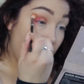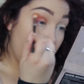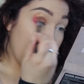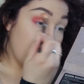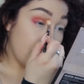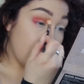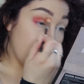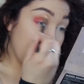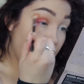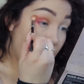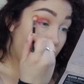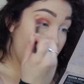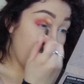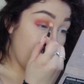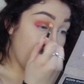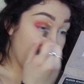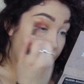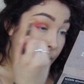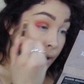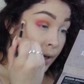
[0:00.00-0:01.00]
and
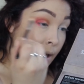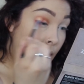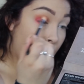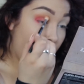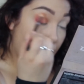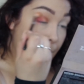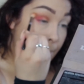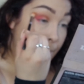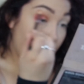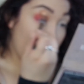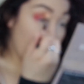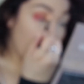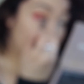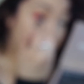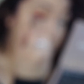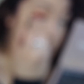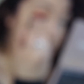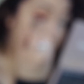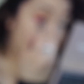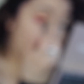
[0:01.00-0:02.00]
slightly bringing it up
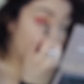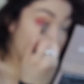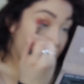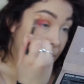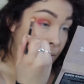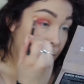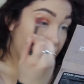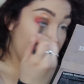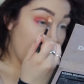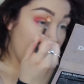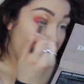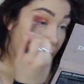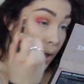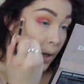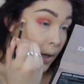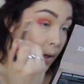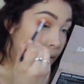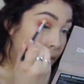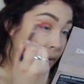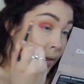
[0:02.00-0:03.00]
onto
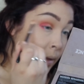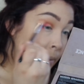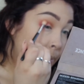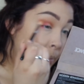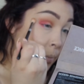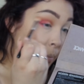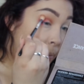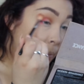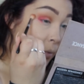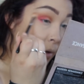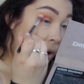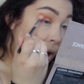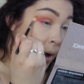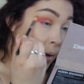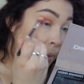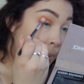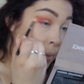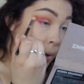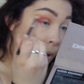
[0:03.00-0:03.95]
the brow